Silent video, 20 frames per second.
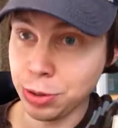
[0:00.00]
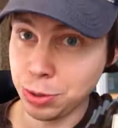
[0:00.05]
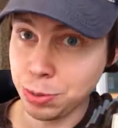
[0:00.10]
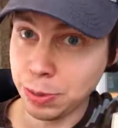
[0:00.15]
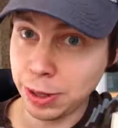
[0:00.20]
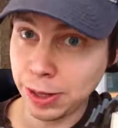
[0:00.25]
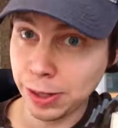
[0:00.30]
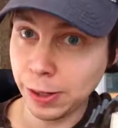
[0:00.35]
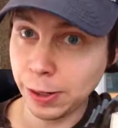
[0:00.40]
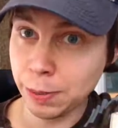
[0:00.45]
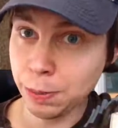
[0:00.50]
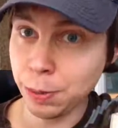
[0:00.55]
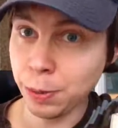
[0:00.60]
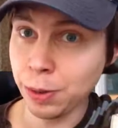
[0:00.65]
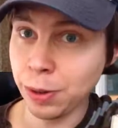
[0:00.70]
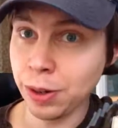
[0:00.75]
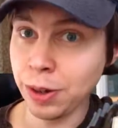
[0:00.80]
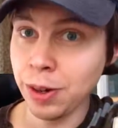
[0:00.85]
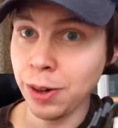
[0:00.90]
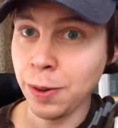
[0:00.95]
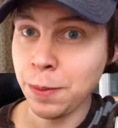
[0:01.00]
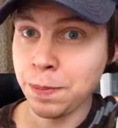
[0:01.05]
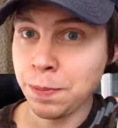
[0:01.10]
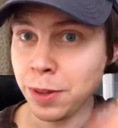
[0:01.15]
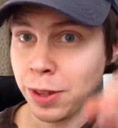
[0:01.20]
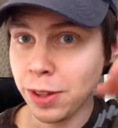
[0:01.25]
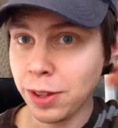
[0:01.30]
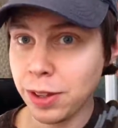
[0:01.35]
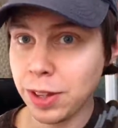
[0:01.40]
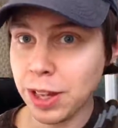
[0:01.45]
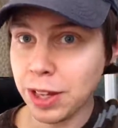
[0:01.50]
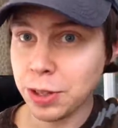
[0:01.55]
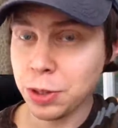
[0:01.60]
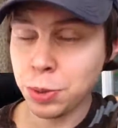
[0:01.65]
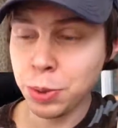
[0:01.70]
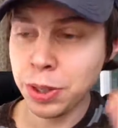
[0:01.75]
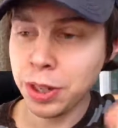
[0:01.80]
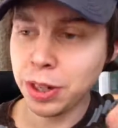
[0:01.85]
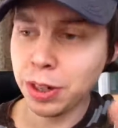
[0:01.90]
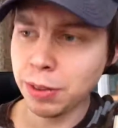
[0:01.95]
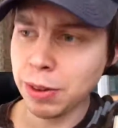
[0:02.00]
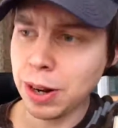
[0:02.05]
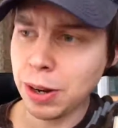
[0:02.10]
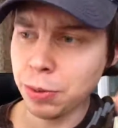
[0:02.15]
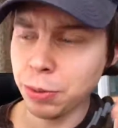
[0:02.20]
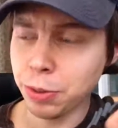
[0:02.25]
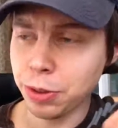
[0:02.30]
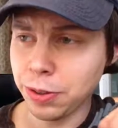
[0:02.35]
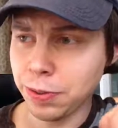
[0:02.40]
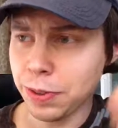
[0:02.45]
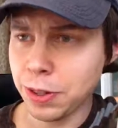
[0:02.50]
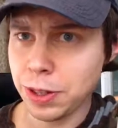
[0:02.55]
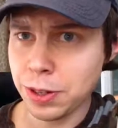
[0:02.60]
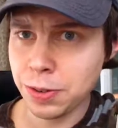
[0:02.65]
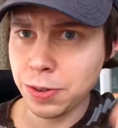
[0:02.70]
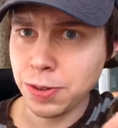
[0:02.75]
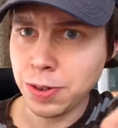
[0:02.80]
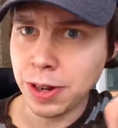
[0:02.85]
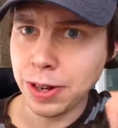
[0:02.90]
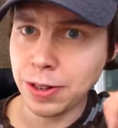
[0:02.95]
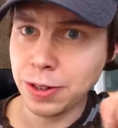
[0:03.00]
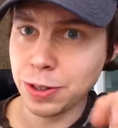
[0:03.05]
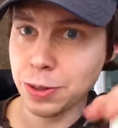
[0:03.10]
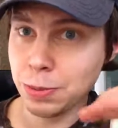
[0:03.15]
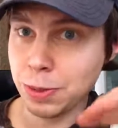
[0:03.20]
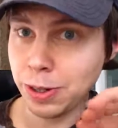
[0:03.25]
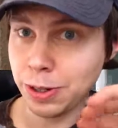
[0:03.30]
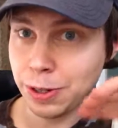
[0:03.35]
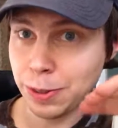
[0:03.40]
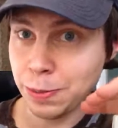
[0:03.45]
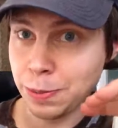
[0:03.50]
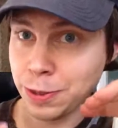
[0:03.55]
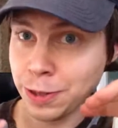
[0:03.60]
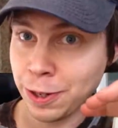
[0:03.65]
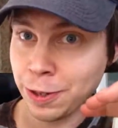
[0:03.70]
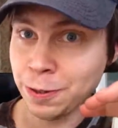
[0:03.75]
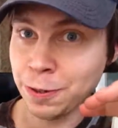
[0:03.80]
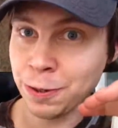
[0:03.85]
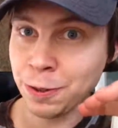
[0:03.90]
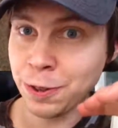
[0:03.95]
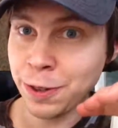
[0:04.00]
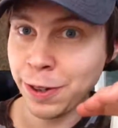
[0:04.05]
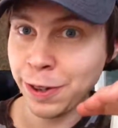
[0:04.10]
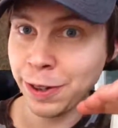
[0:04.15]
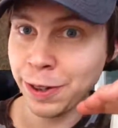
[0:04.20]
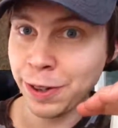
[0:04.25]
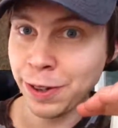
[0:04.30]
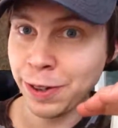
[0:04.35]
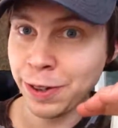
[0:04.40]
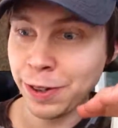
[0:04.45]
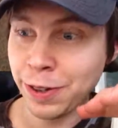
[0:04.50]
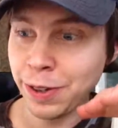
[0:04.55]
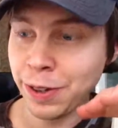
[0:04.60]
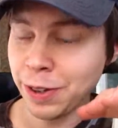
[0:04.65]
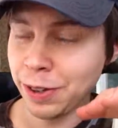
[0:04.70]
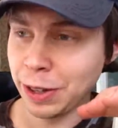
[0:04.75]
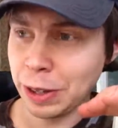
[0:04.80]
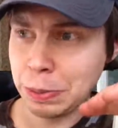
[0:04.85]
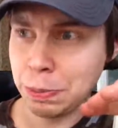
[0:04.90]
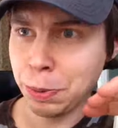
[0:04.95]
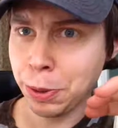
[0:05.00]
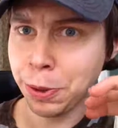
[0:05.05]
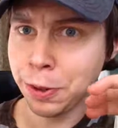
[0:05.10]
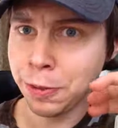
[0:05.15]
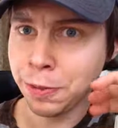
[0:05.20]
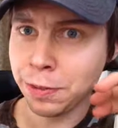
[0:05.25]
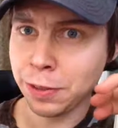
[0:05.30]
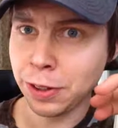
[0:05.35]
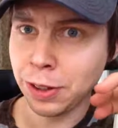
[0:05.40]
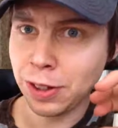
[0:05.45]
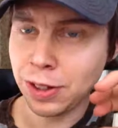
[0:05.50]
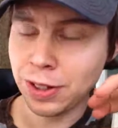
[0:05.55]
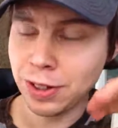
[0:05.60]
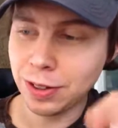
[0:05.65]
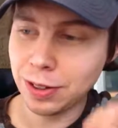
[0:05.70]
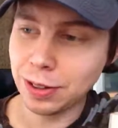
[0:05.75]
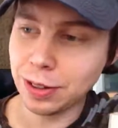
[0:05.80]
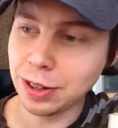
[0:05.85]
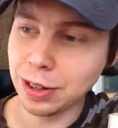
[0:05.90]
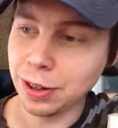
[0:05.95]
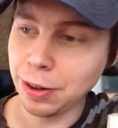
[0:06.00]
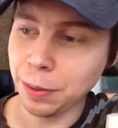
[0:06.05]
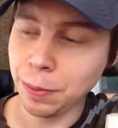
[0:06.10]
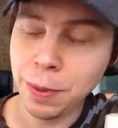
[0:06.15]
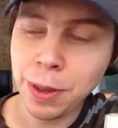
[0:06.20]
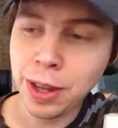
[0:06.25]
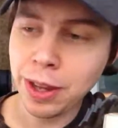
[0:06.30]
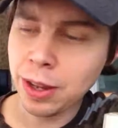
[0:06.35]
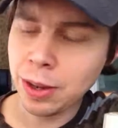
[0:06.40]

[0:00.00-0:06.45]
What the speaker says: use makeup, or they tweak around with the video settings to make themselves look, like, perfect, you know.